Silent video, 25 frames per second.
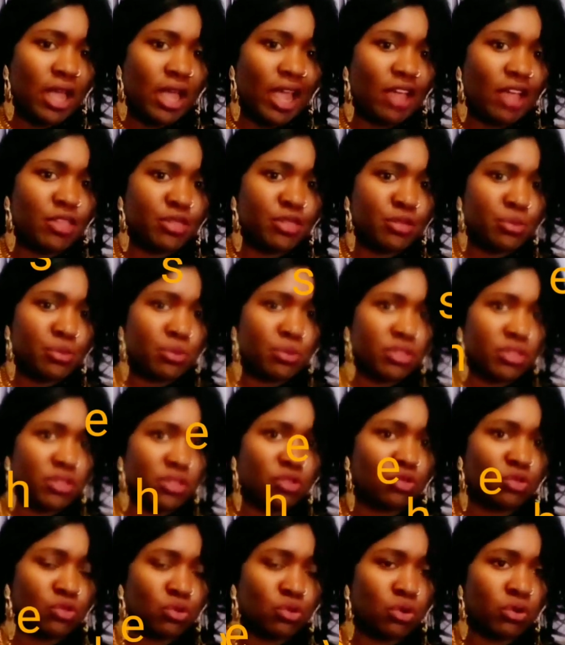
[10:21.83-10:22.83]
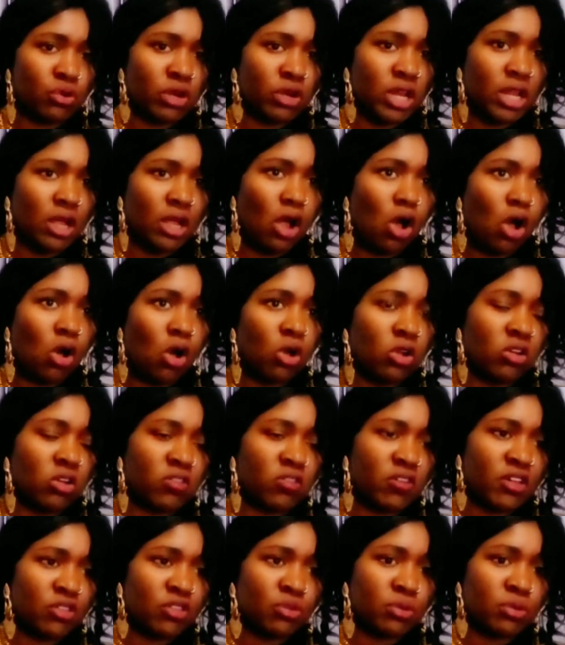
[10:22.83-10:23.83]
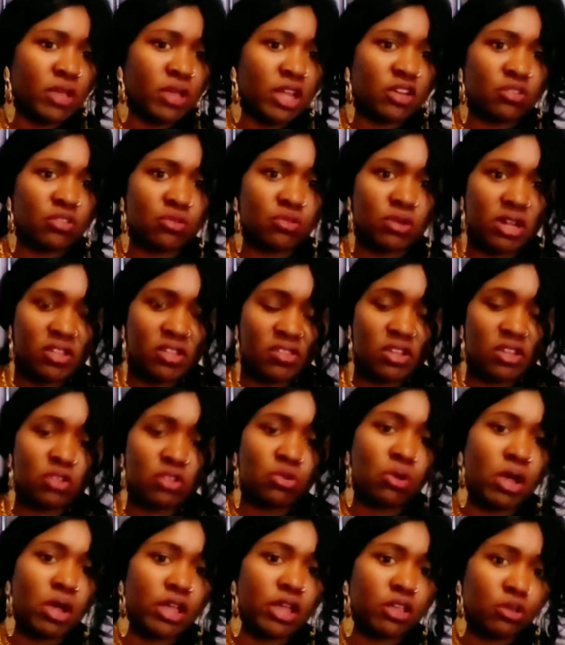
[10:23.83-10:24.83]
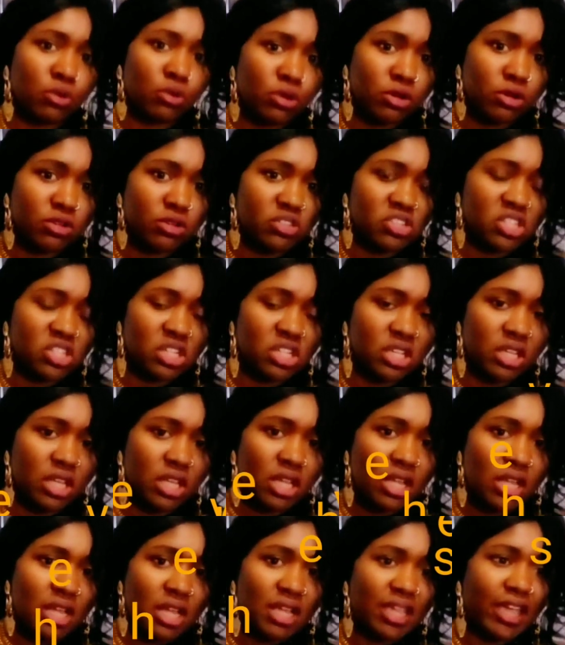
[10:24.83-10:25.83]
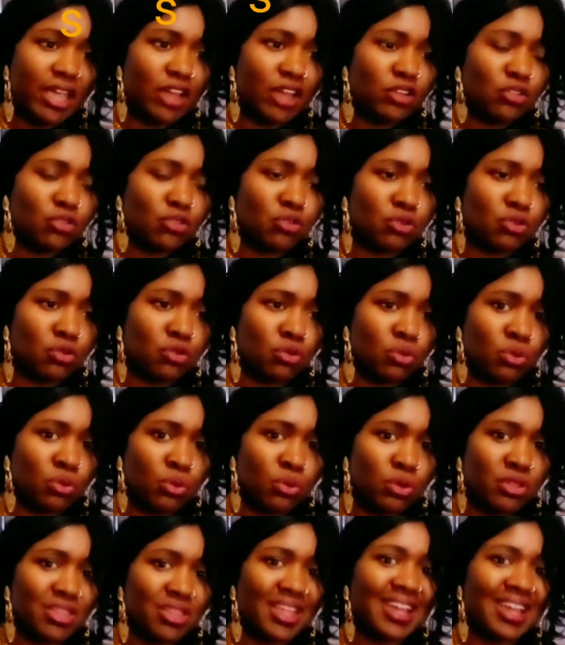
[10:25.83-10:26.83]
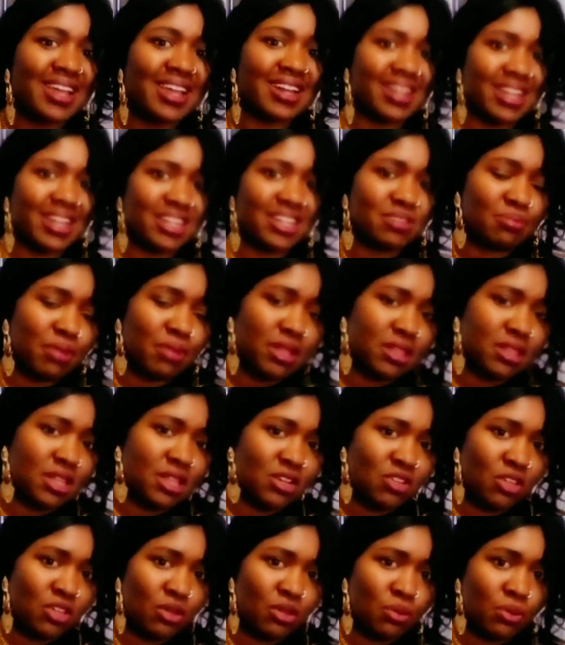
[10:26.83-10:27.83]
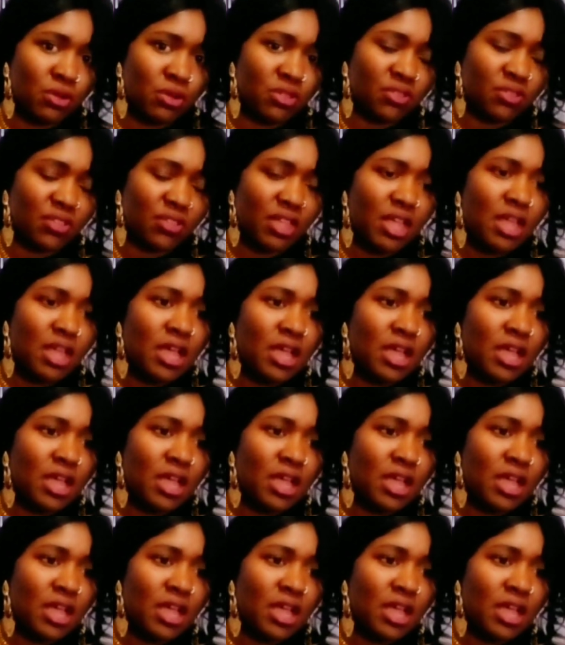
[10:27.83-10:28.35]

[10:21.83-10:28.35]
And through this story, all of us who get to listen to her eulogy get to know the great man that he was.